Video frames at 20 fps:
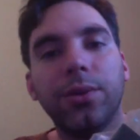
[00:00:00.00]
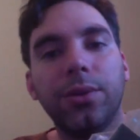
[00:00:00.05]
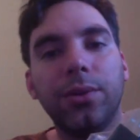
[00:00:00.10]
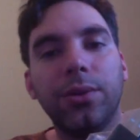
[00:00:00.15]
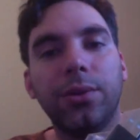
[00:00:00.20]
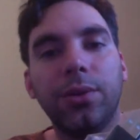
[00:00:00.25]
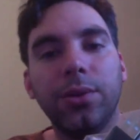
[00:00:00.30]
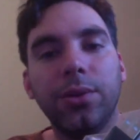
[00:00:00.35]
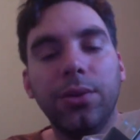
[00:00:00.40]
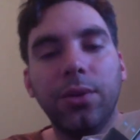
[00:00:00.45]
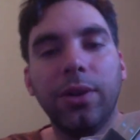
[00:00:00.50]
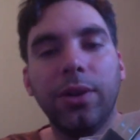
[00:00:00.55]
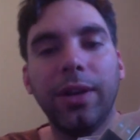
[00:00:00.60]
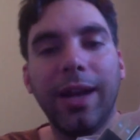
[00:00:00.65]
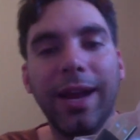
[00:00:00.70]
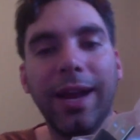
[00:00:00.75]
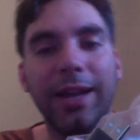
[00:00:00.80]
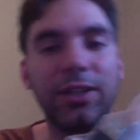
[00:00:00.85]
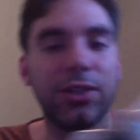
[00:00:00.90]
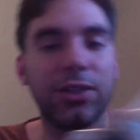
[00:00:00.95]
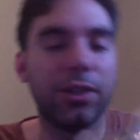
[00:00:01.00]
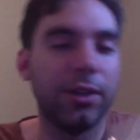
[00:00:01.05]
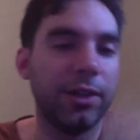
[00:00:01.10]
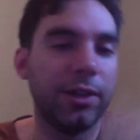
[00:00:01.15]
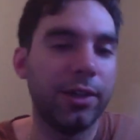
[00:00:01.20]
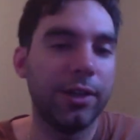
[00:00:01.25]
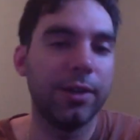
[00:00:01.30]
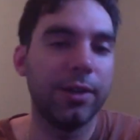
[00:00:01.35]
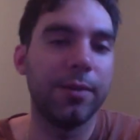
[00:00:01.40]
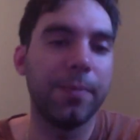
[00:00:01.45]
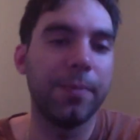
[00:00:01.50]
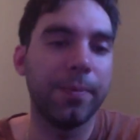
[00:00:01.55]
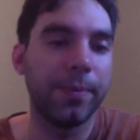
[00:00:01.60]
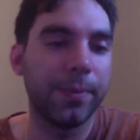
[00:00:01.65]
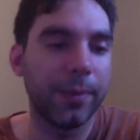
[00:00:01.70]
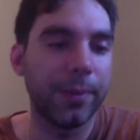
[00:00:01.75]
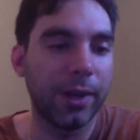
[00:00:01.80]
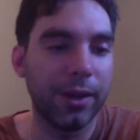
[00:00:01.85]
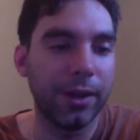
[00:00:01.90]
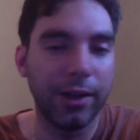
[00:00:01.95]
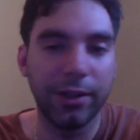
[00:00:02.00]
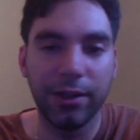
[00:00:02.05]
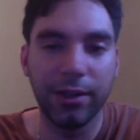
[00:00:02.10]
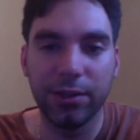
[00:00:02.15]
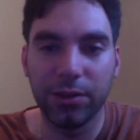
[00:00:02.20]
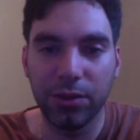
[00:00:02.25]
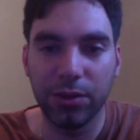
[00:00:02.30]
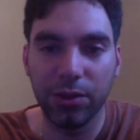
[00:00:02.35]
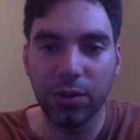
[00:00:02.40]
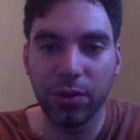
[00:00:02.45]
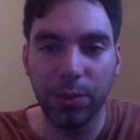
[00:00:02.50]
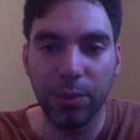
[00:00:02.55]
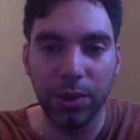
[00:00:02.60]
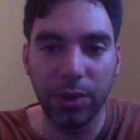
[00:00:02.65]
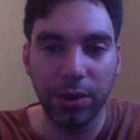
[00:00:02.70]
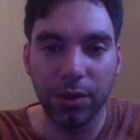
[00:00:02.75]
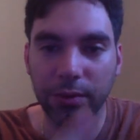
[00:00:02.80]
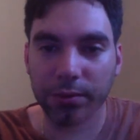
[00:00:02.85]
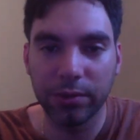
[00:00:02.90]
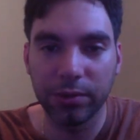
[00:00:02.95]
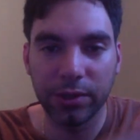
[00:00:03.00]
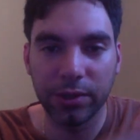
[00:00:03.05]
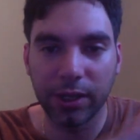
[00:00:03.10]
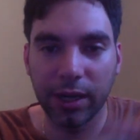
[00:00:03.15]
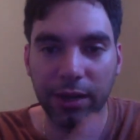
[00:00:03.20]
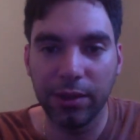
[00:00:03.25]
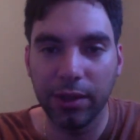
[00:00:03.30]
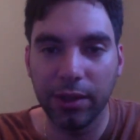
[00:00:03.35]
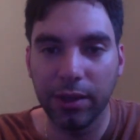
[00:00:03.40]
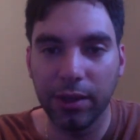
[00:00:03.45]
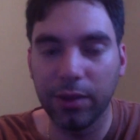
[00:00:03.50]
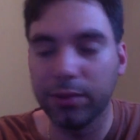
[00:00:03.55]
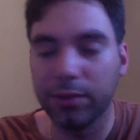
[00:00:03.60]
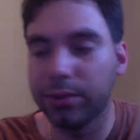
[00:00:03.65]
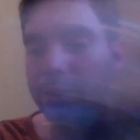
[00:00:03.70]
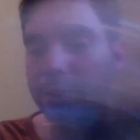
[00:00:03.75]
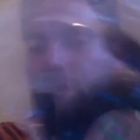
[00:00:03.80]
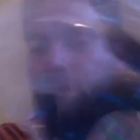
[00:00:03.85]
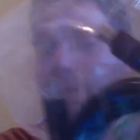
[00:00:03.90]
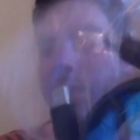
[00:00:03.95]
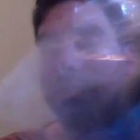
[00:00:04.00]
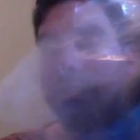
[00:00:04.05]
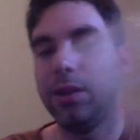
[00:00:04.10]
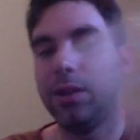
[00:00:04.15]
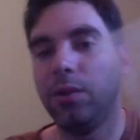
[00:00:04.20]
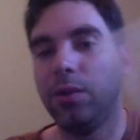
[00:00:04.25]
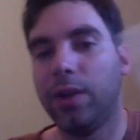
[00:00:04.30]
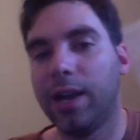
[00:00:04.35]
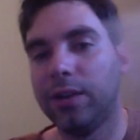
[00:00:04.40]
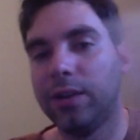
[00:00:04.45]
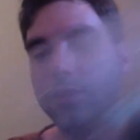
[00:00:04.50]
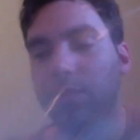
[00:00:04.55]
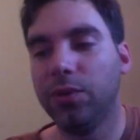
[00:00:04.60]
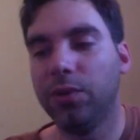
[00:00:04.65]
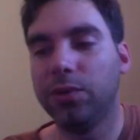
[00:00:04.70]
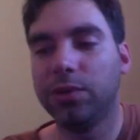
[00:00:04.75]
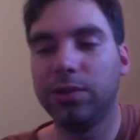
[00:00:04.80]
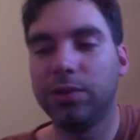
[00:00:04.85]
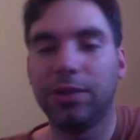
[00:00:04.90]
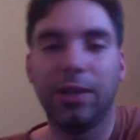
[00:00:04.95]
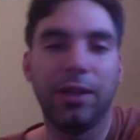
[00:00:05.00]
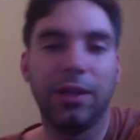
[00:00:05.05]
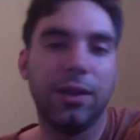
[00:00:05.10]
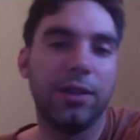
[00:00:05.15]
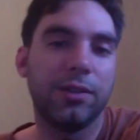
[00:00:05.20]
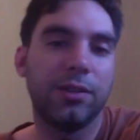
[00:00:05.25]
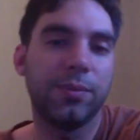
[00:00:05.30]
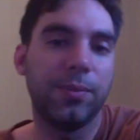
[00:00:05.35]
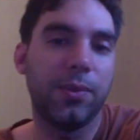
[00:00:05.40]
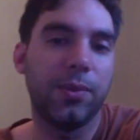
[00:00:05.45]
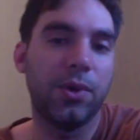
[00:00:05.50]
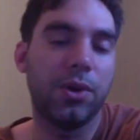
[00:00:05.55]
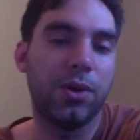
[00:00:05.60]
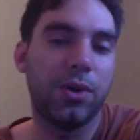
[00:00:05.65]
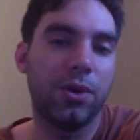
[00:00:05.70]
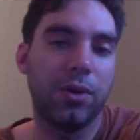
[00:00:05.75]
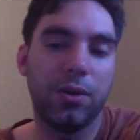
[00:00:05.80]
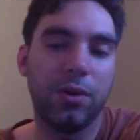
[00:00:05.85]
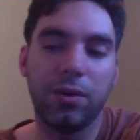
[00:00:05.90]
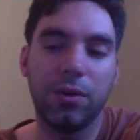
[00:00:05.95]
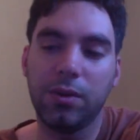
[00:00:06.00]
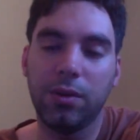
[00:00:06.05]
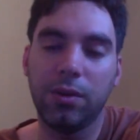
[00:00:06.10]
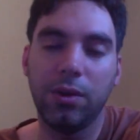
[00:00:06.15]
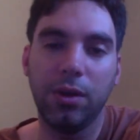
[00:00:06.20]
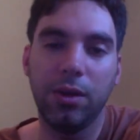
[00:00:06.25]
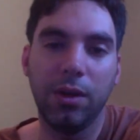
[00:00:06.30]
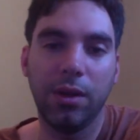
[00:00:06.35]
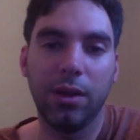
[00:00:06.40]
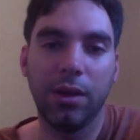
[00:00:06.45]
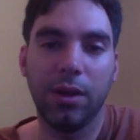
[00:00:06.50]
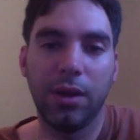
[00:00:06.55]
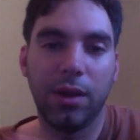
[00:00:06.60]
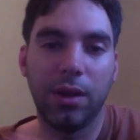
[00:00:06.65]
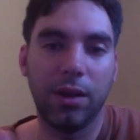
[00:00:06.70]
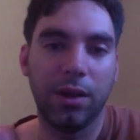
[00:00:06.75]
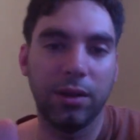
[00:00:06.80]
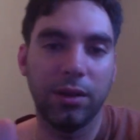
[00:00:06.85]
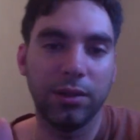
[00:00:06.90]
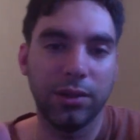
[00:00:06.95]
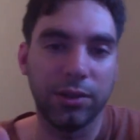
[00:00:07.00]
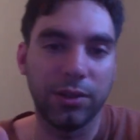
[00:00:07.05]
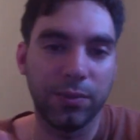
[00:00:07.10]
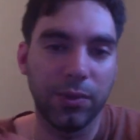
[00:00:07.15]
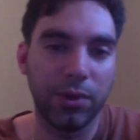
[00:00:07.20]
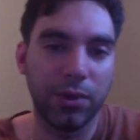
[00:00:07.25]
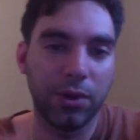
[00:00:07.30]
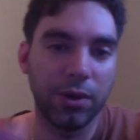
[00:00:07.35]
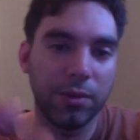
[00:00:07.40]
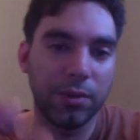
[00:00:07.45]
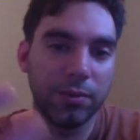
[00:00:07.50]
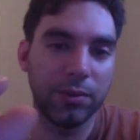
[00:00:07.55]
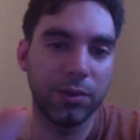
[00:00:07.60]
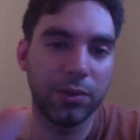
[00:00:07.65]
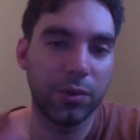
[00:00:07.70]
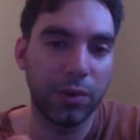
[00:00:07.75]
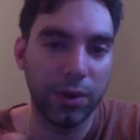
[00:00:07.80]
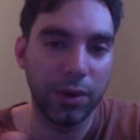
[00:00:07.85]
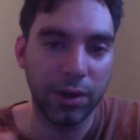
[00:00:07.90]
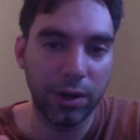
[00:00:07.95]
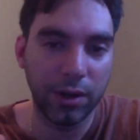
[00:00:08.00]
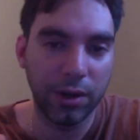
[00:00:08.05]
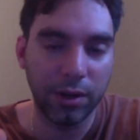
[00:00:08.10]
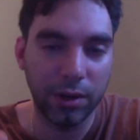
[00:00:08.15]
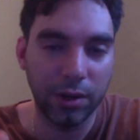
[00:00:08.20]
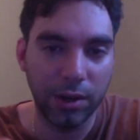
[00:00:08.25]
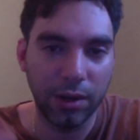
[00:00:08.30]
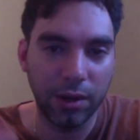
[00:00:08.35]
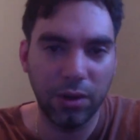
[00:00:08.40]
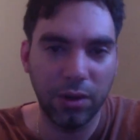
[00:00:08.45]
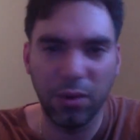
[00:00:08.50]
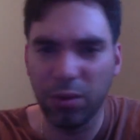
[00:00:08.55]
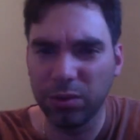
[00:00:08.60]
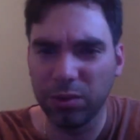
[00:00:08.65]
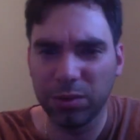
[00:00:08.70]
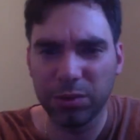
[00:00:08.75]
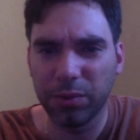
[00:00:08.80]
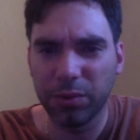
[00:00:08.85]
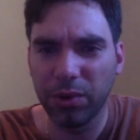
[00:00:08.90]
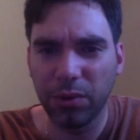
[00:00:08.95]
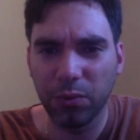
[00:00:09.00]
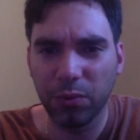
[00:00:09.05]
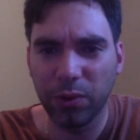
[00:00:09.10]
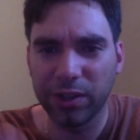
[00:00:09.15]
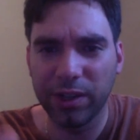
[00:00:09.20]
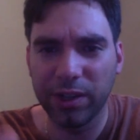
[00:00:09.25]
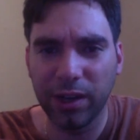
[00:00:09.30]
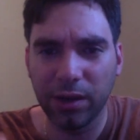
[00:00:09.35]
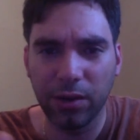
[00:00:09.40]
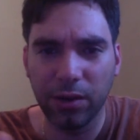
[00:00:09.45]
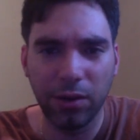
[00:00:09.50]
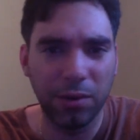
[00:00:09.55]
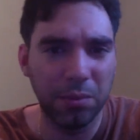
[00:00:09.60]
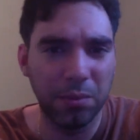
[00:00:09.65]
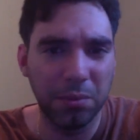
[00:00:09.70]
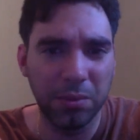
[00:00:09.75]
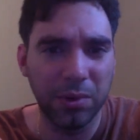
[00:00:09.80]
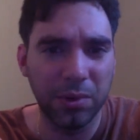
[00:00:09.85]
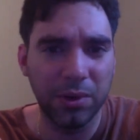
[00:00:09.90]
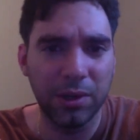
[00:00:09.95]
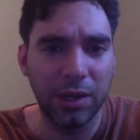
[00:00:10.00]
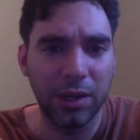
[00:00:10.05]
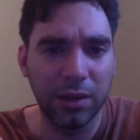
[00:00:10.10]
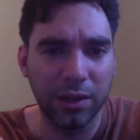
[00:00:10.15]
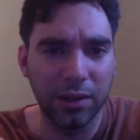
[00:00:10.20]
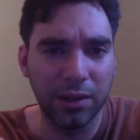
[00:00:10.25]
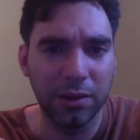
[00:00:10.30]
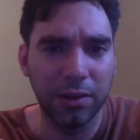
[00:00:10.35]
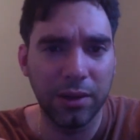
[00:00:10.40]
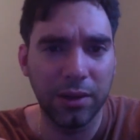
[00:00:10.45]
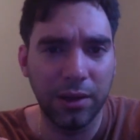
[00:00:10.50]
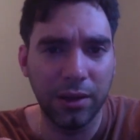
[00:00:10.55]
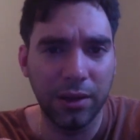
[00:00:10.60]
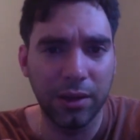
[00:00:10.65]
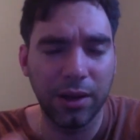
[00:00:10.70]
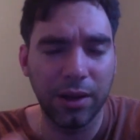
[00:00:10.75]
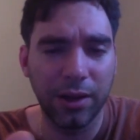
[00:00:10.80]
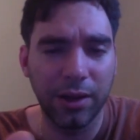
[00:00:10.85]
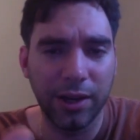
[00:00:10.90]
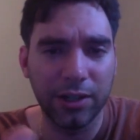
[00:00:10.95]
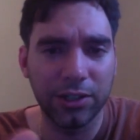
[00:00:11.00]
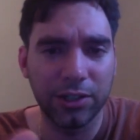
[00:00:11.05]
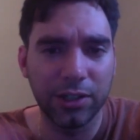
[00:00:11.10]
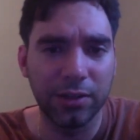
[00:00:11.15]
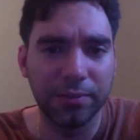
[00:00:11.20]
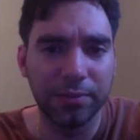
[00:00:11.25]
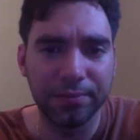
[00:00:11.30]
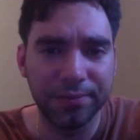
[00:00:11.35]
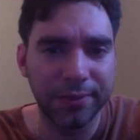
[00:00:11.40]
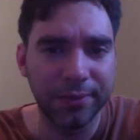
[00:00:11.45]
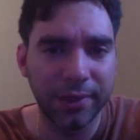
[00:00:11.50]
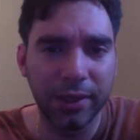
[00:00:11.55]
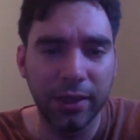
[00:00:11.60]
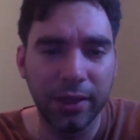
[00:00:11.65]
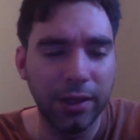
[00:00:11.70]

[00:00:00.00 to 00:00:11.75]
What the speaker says: So you can actually connect this to your computer, like anything else. The Elgato uses the small the smaller square or smaller rectangular connection.